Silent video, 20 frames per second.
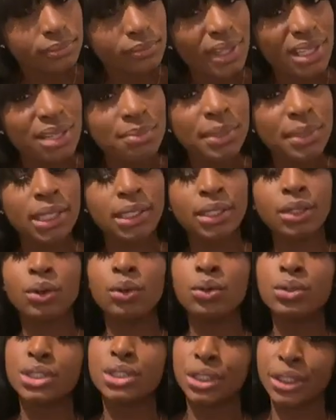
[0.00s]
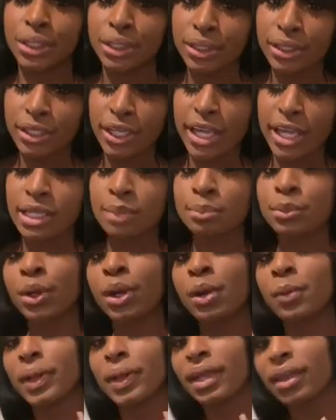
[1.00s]
I'm getting older. And I'm
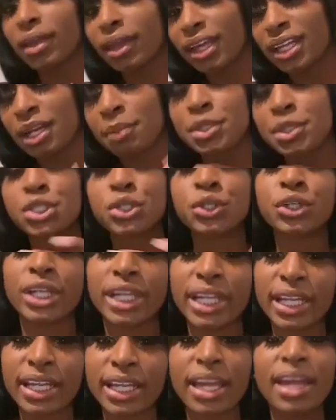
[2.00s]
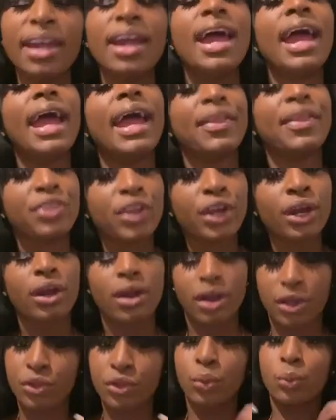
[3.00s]
growing and I'm maturing. And there are
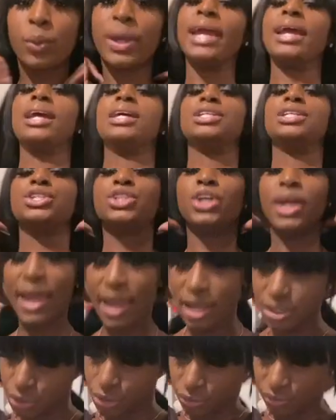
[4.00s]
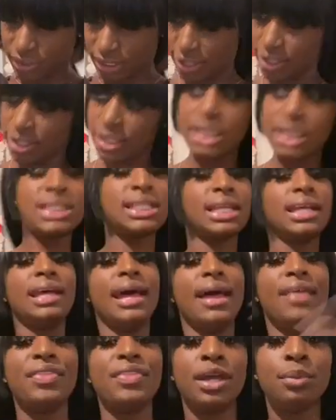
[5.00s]
other ways to handle things
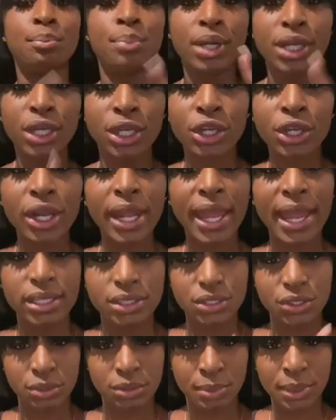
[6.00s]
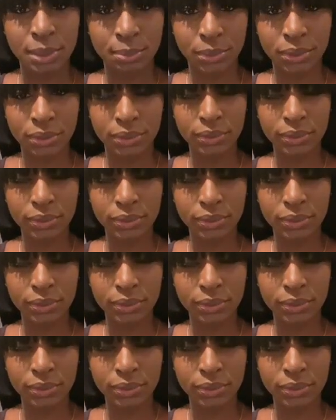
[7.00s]
than putting your hands on people.